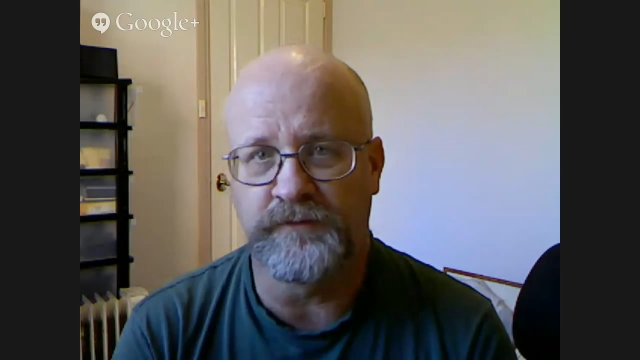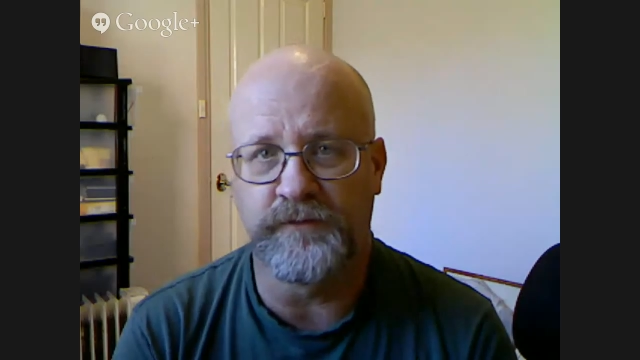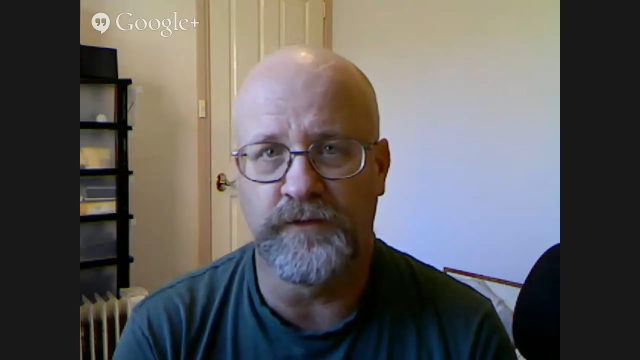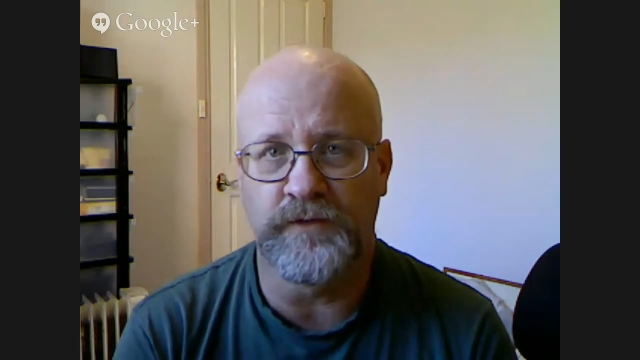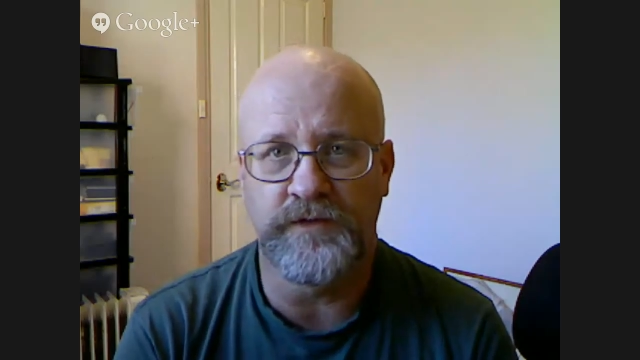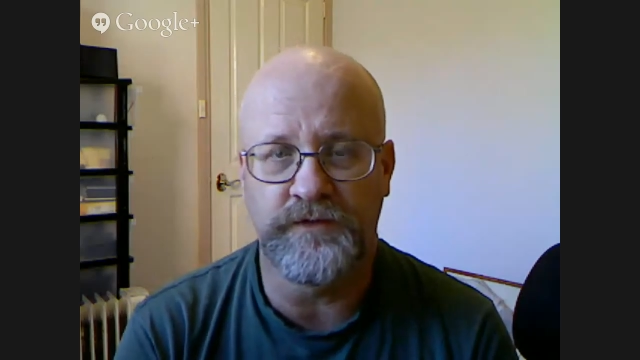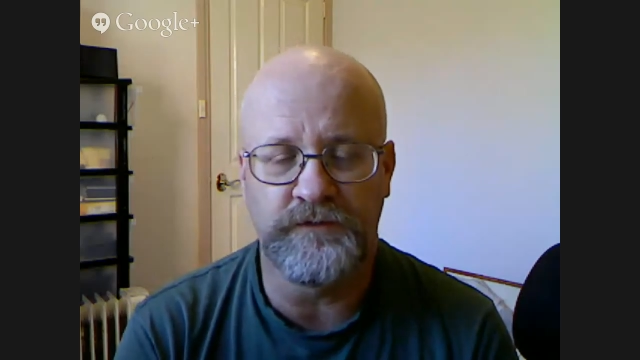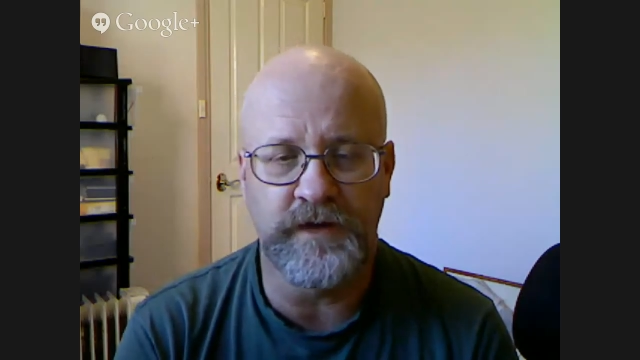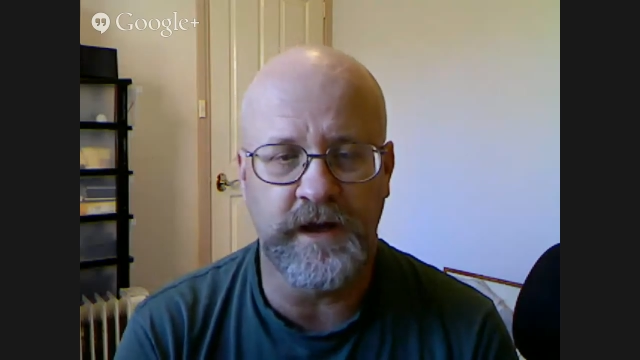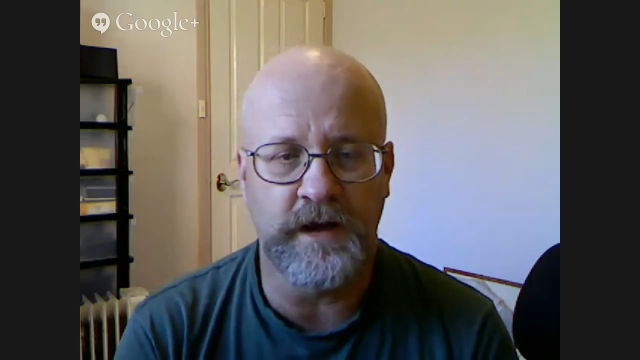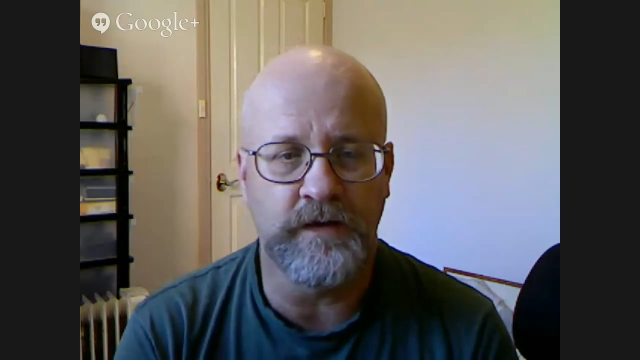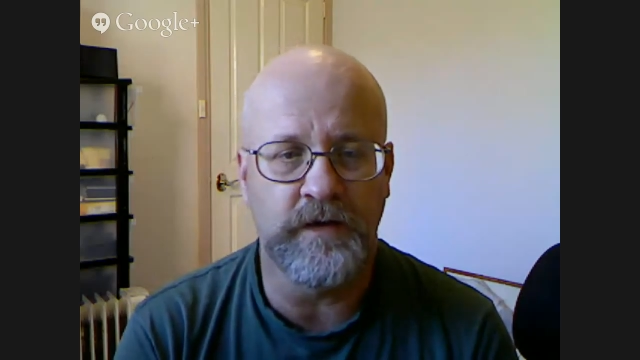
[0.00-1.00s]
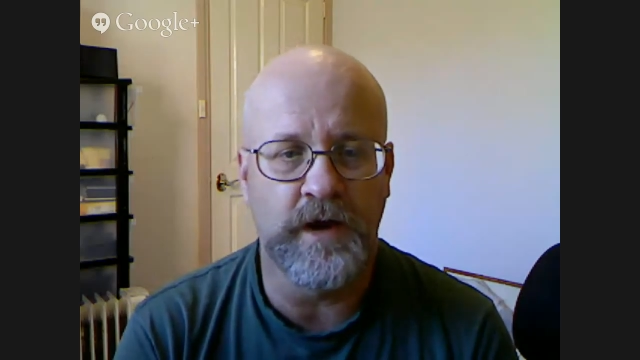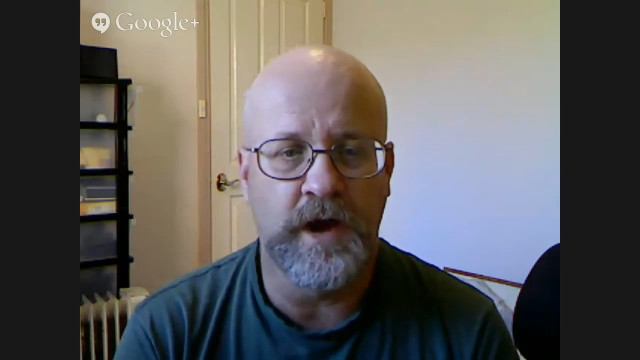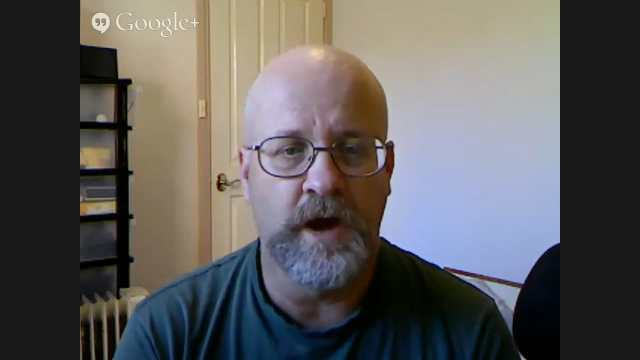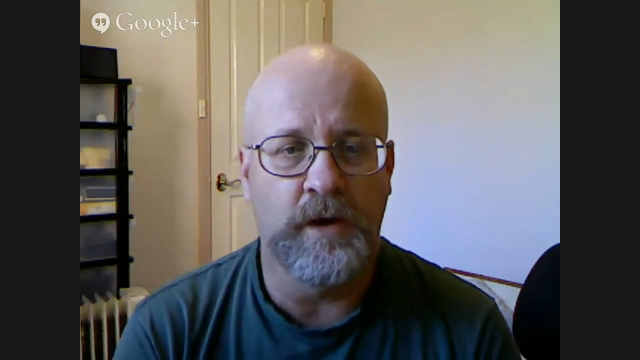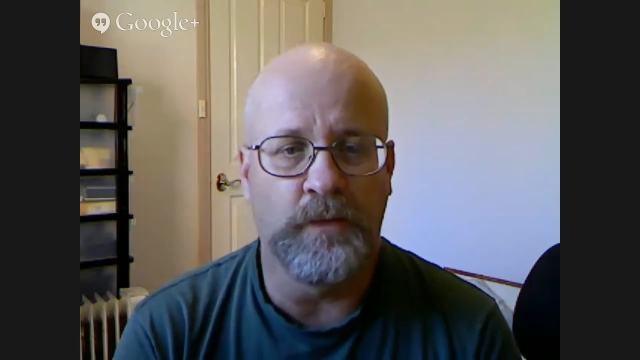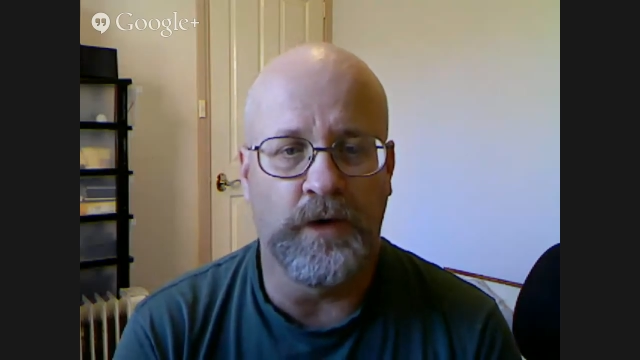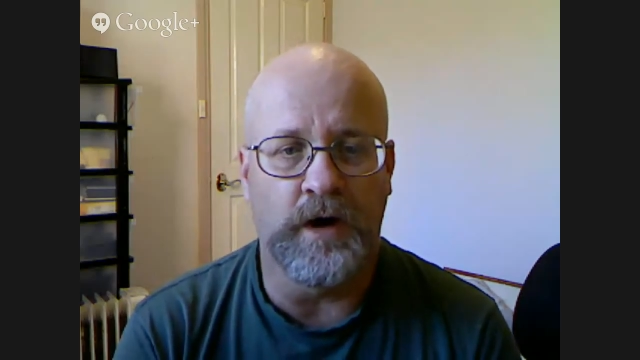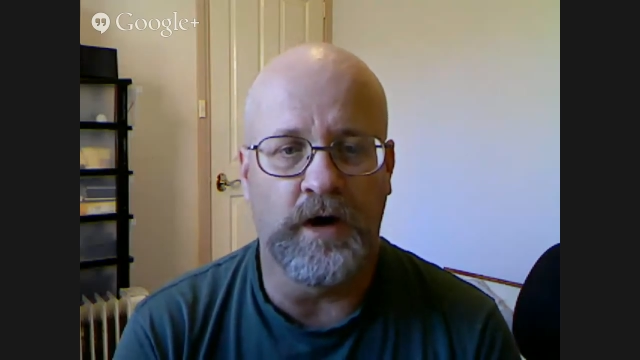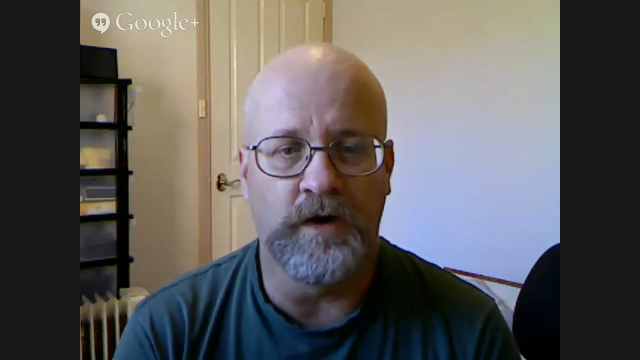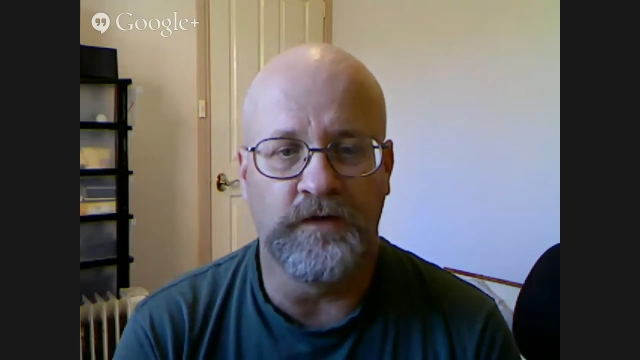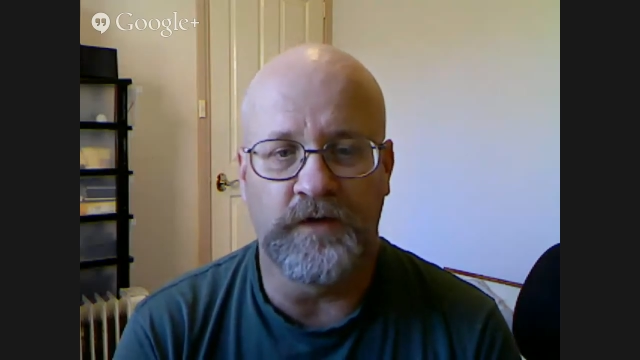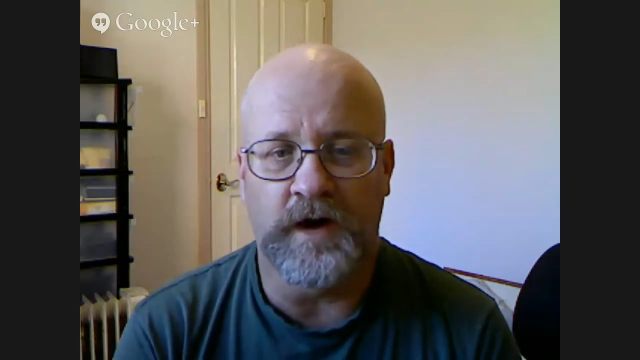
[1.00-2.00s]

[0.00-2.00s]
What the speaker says: before this video was